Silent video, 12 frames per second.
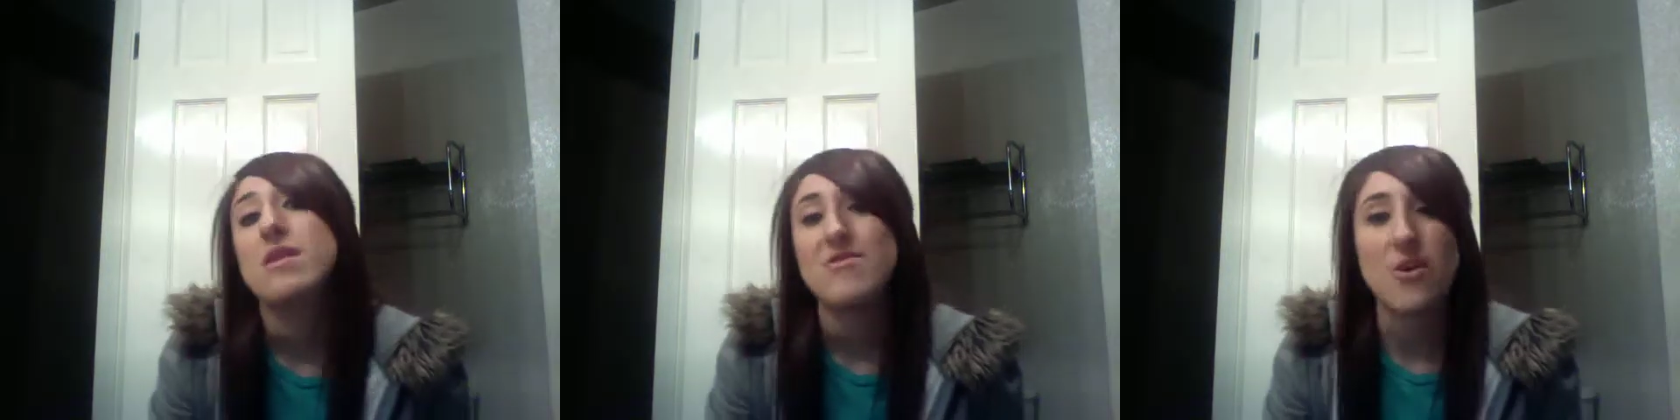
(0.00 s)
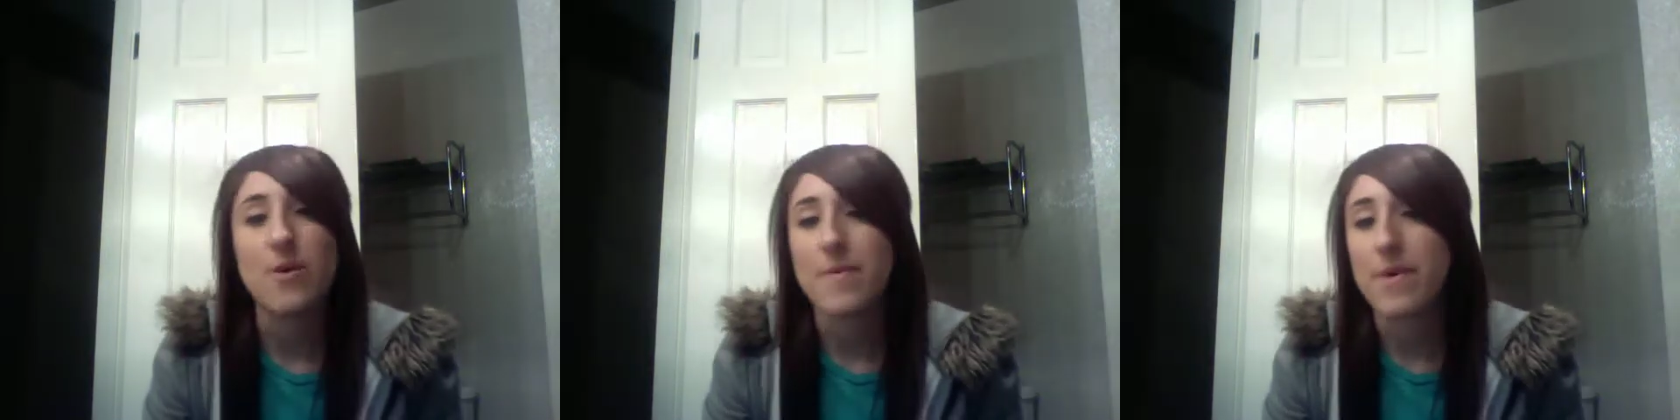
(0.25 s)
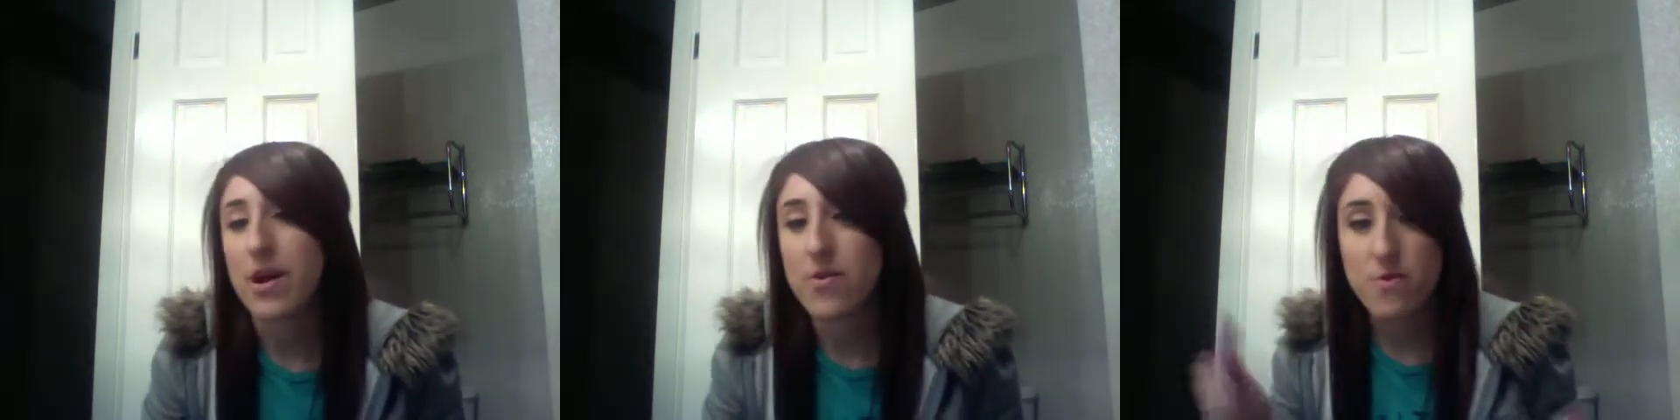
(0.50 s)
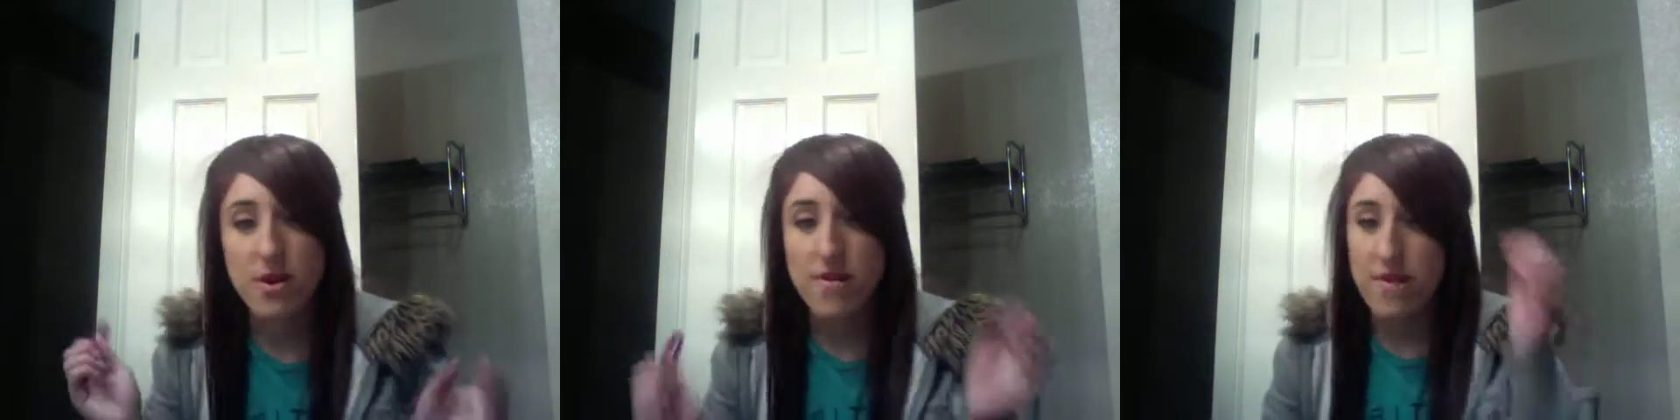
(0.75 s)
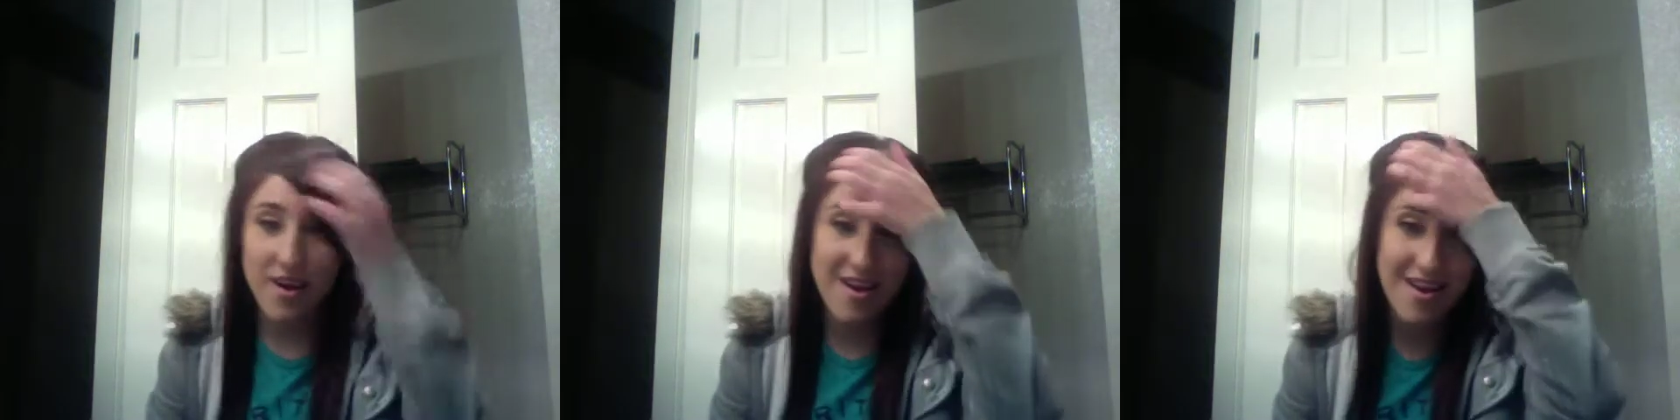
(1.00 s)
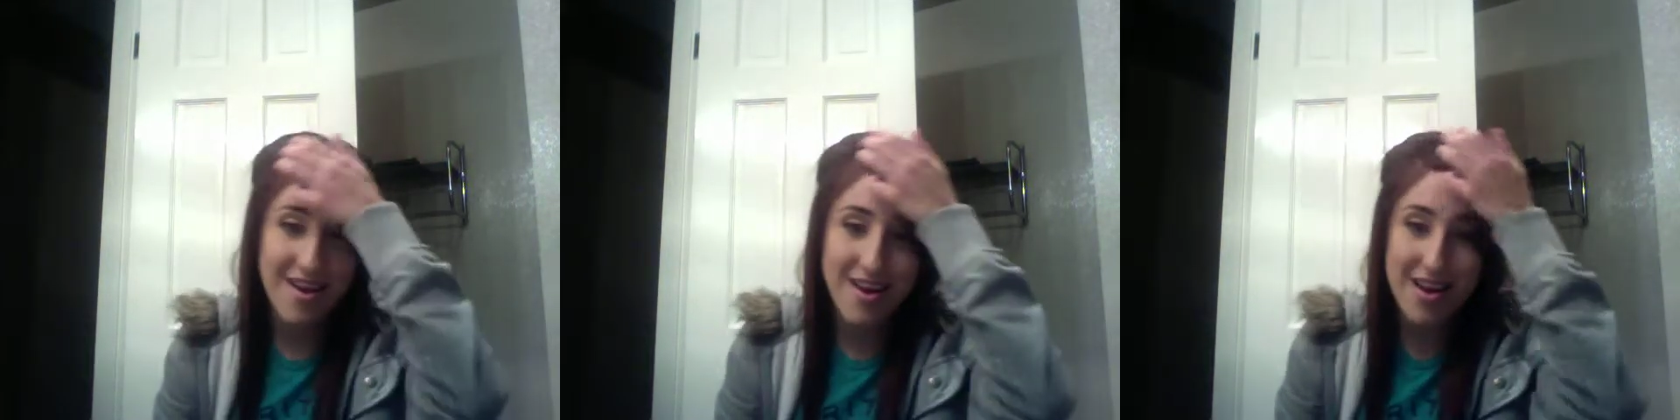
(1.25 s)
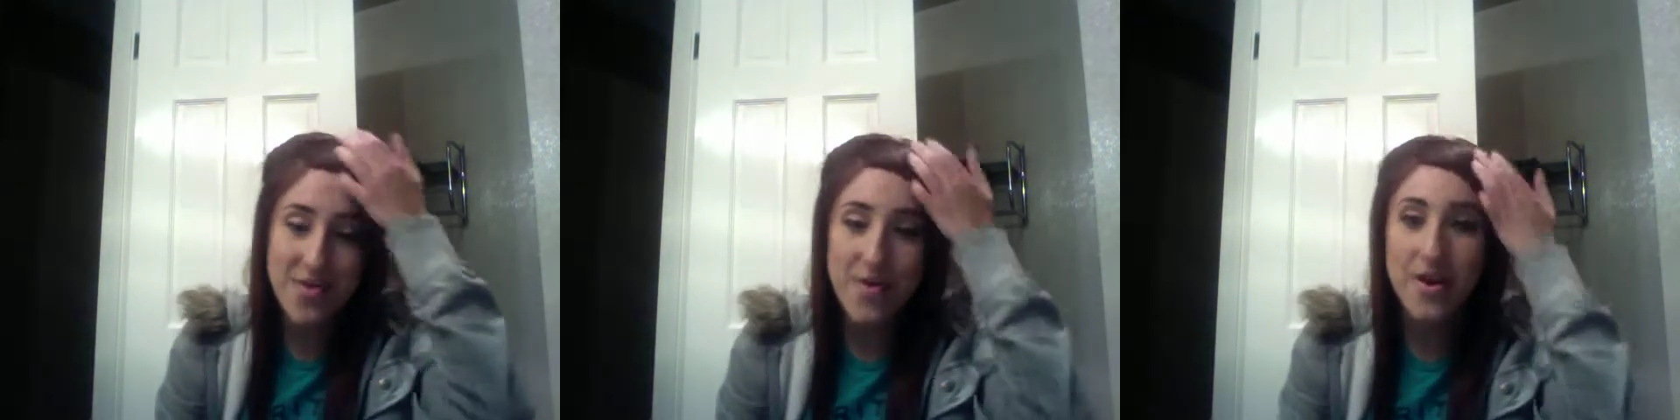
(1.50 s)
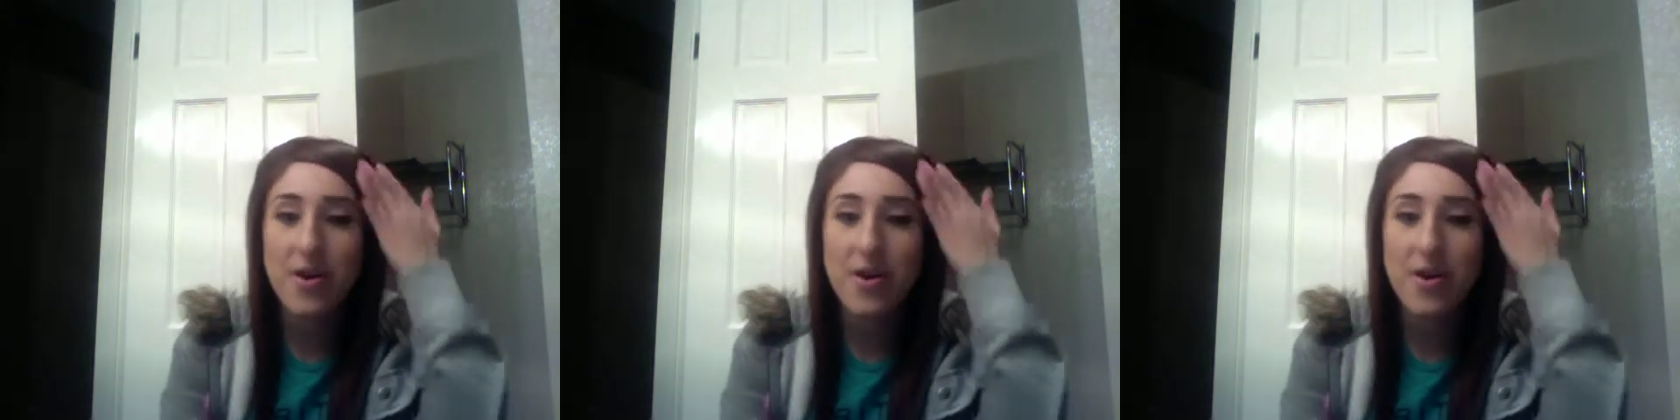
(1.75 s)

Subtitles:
Drama Black, whatever. Anyway,